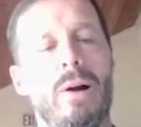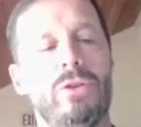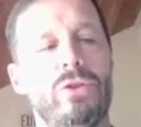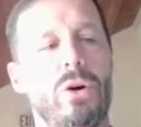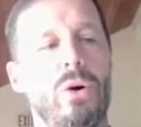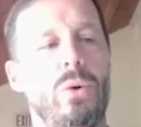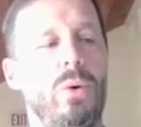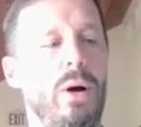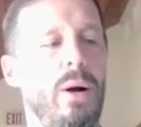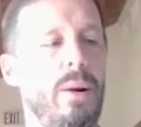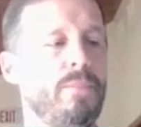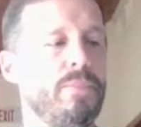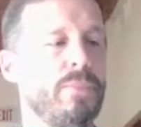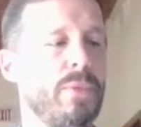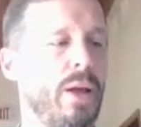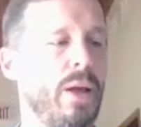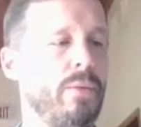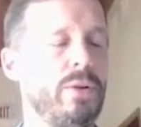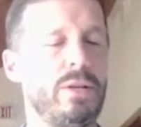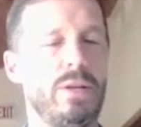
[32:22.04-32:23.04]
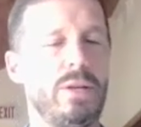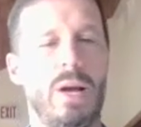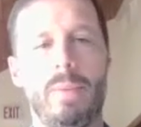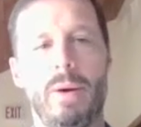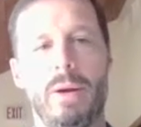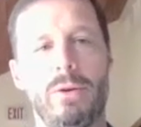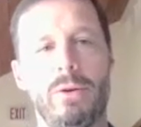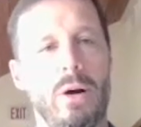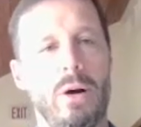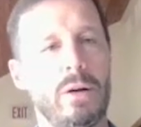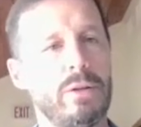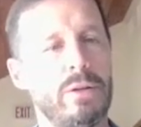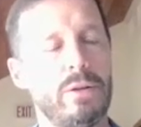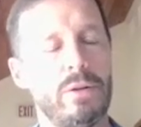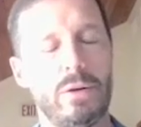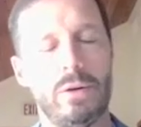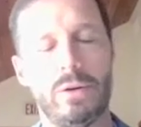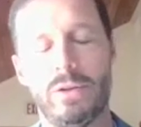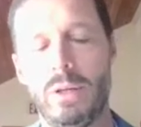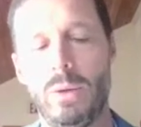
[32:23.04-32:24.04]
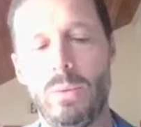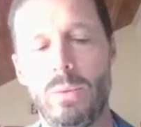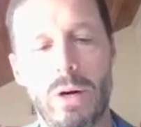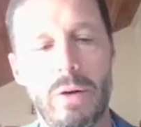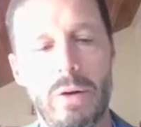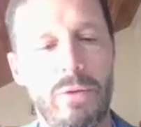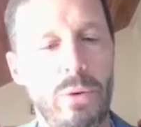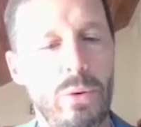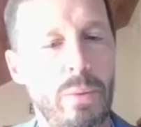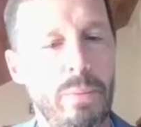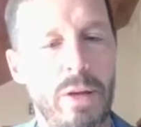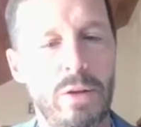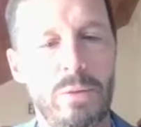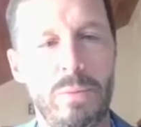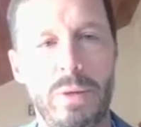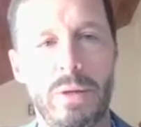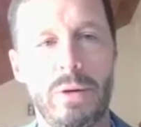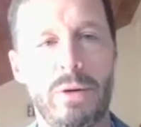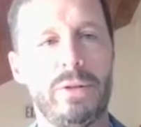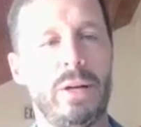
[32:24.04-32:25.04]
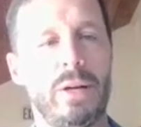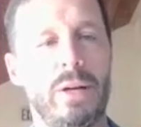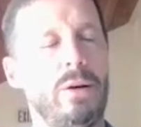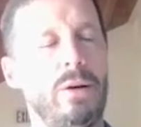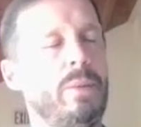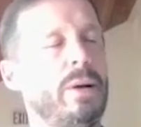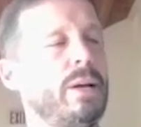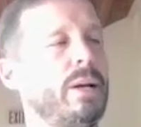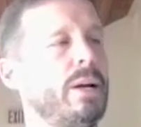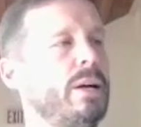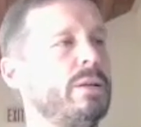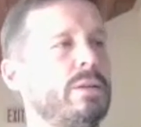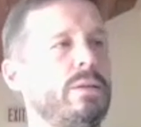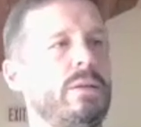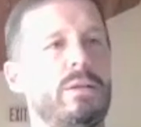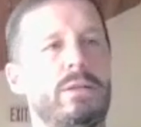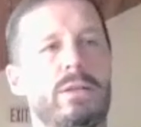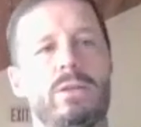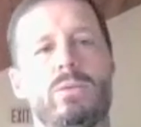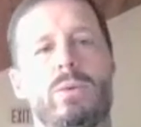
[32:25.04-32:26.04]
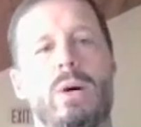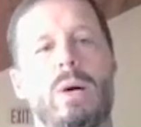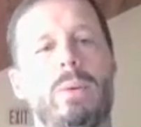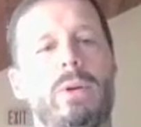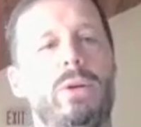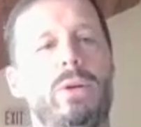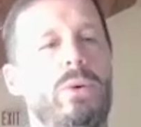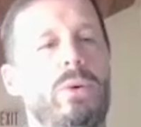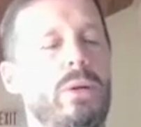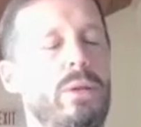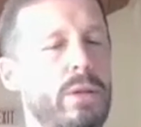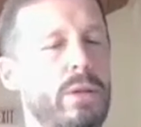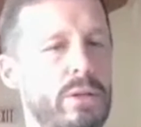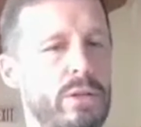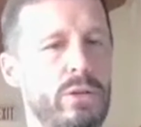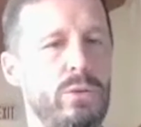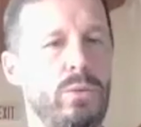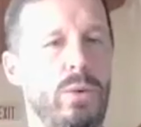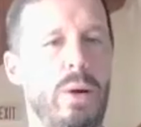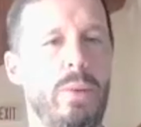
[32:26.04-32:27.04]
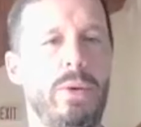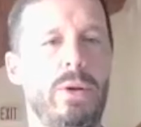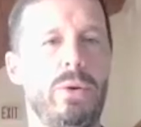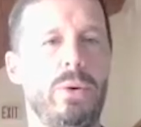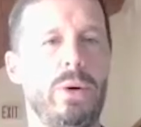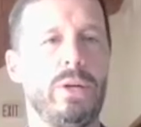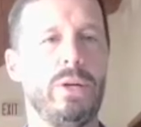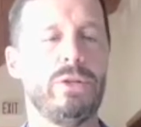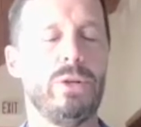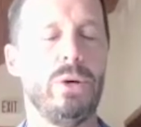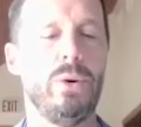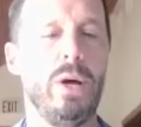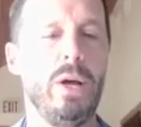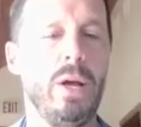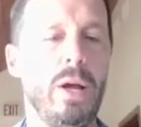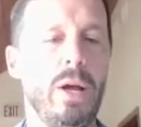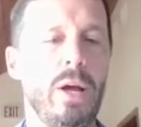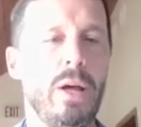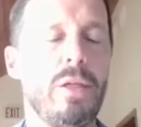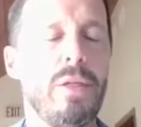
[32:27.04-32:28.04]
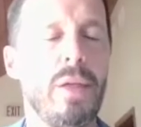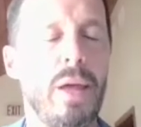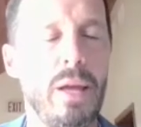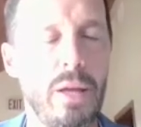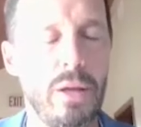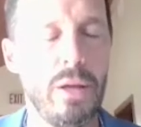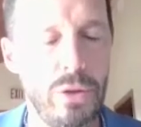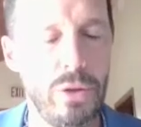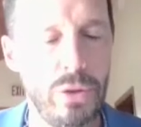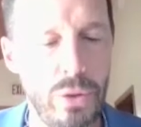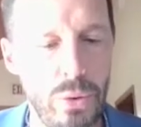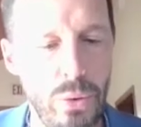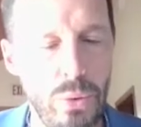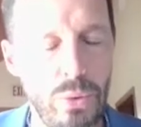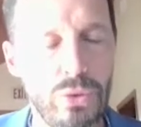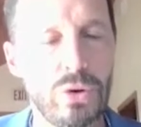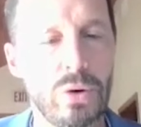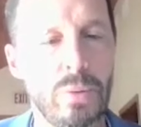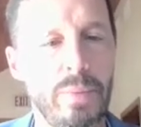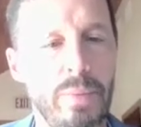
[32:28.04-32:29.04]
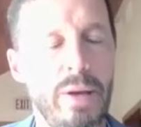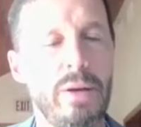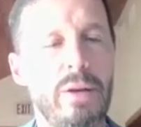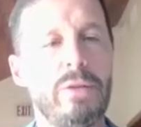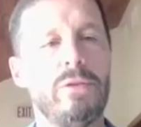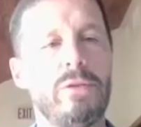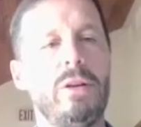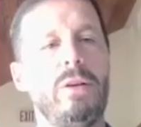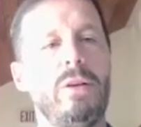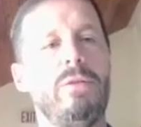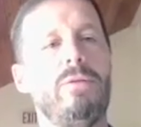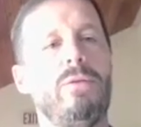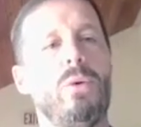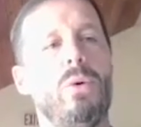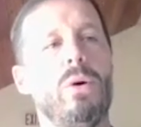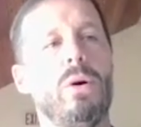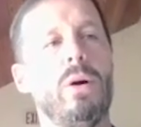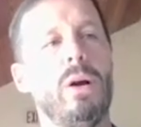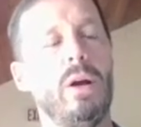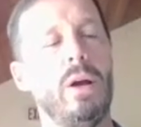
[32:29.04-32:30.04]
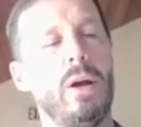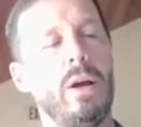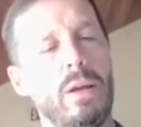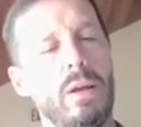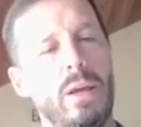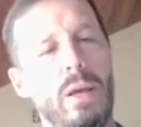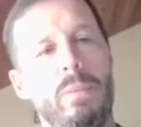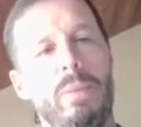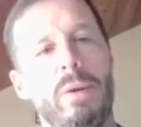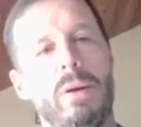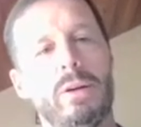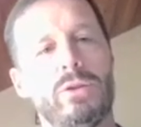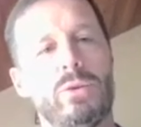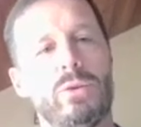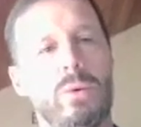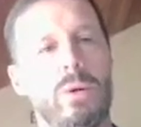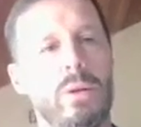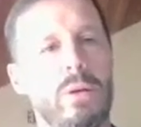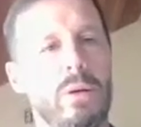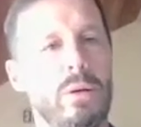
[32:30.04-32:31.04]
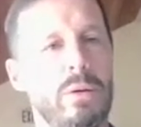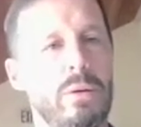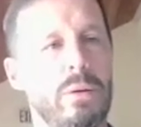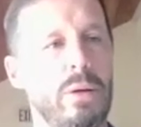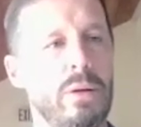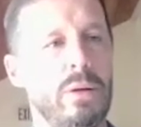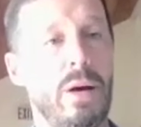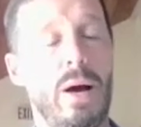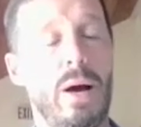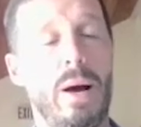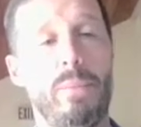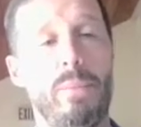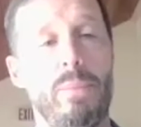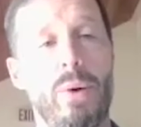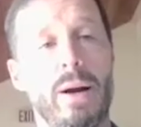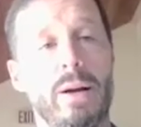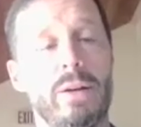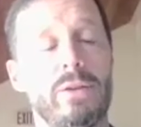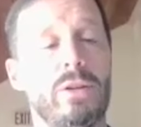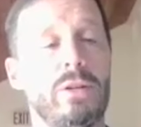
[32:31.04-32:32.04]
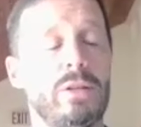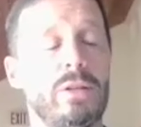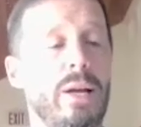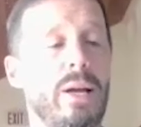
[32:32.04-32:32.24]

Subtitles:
So every time I talk to or see one of you, it makes me understand, oh my gosh, this is why we do it. This is why we do it. So thank you tremendously for keeping us one of the top practices.